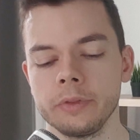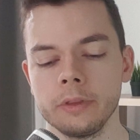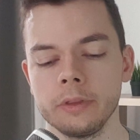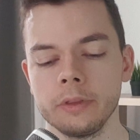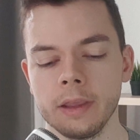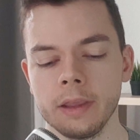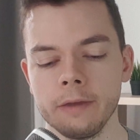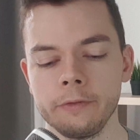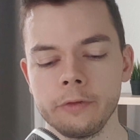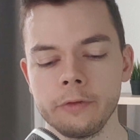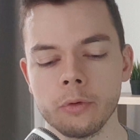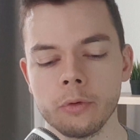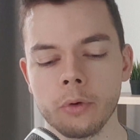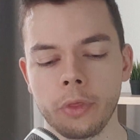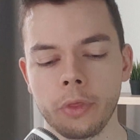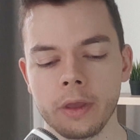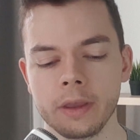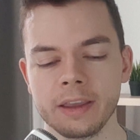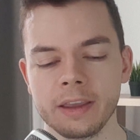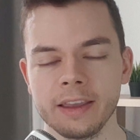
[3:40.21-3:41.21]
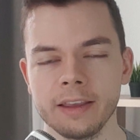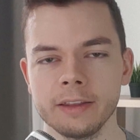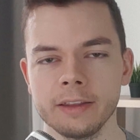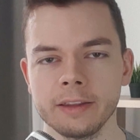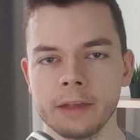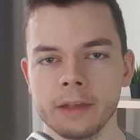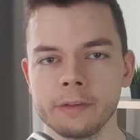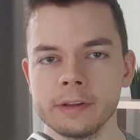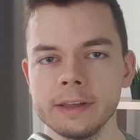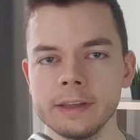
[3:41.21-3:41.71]
if you think
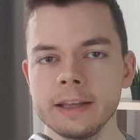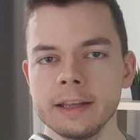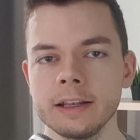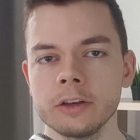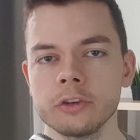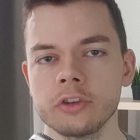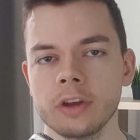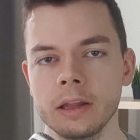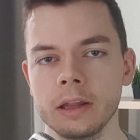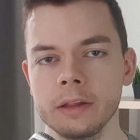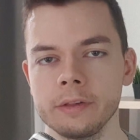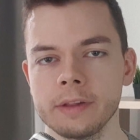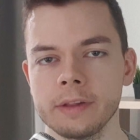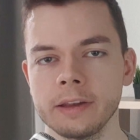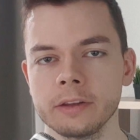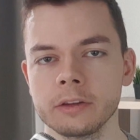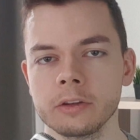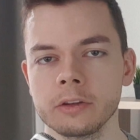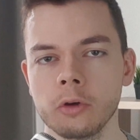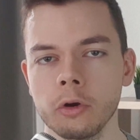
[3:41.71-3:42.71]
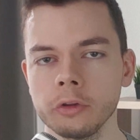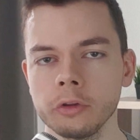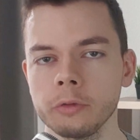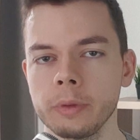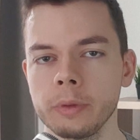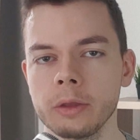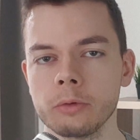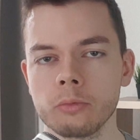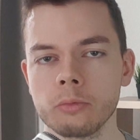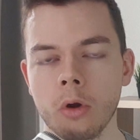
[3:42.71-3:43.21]
there's little chance that it could
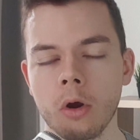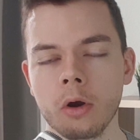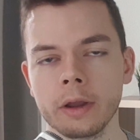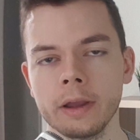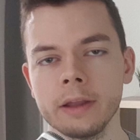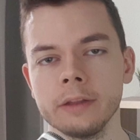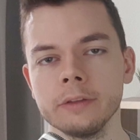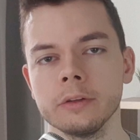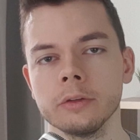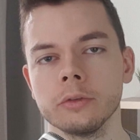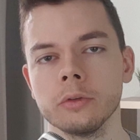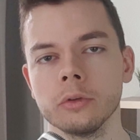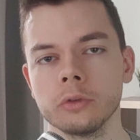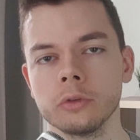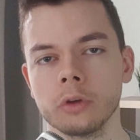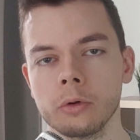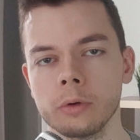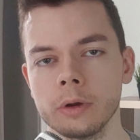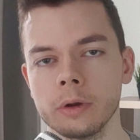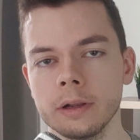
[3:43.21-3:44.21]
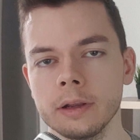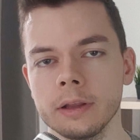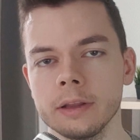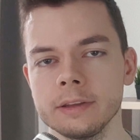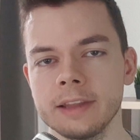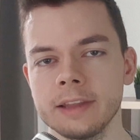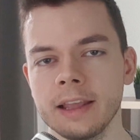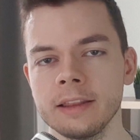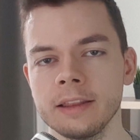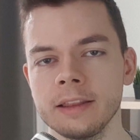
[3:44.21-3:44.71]
be wrong in the tutorial,
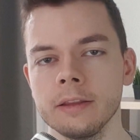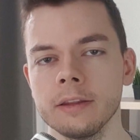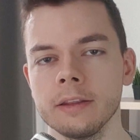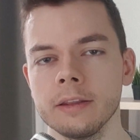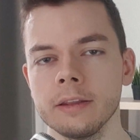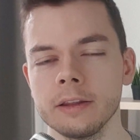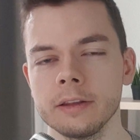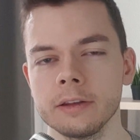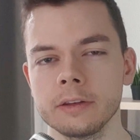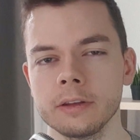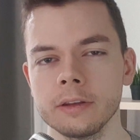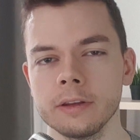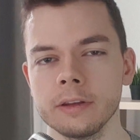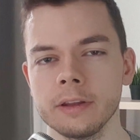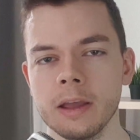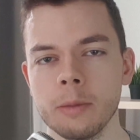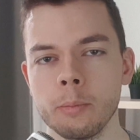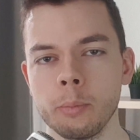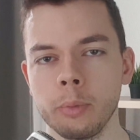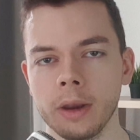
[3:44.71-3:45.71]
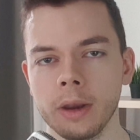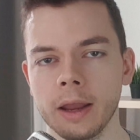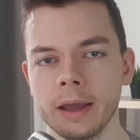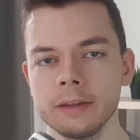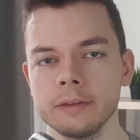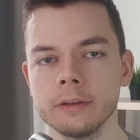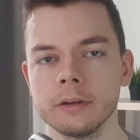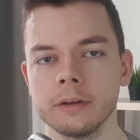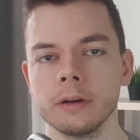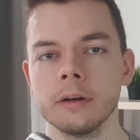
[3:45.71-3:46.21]
then apply
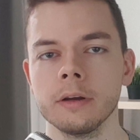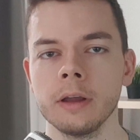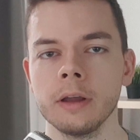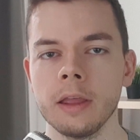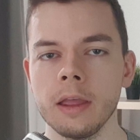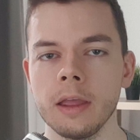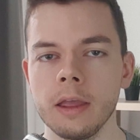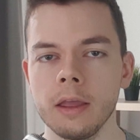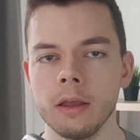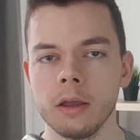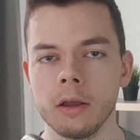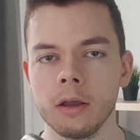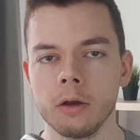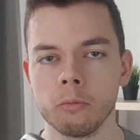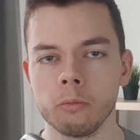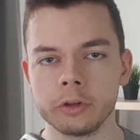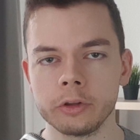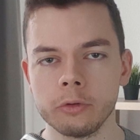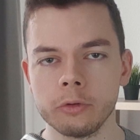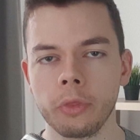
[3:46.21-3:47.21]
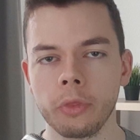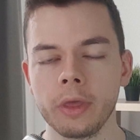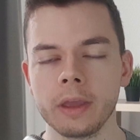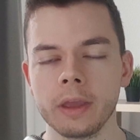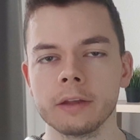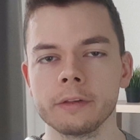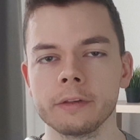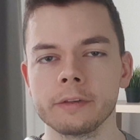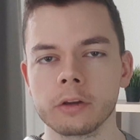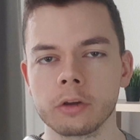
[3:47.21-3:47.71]
the what you think
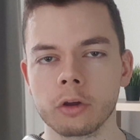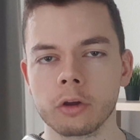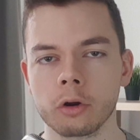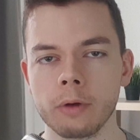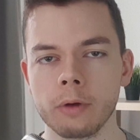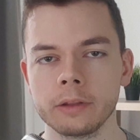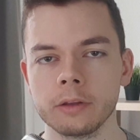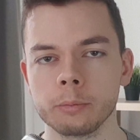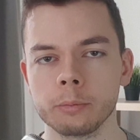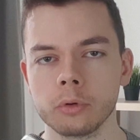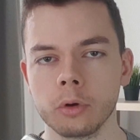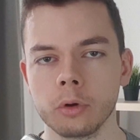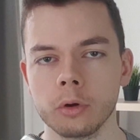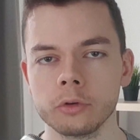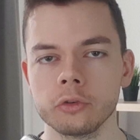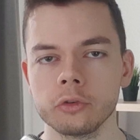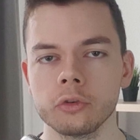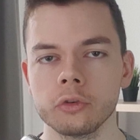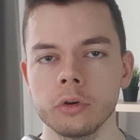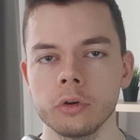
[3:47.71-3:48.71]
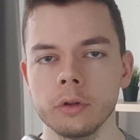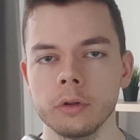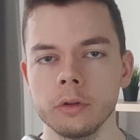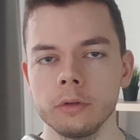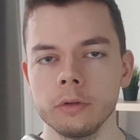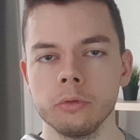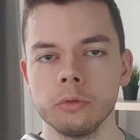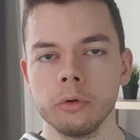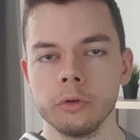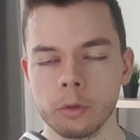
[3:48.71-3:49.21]
is the correct approach
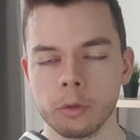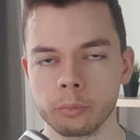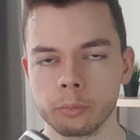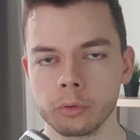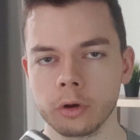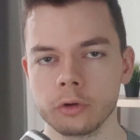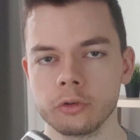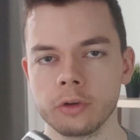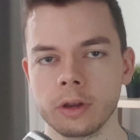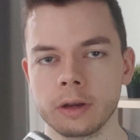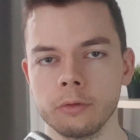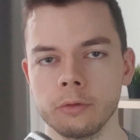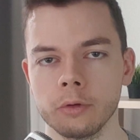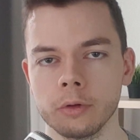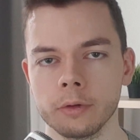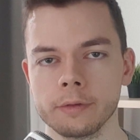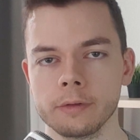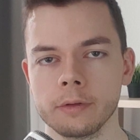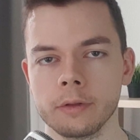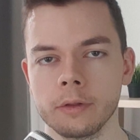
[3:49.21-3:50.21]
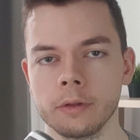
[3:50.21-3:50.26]
to your project first.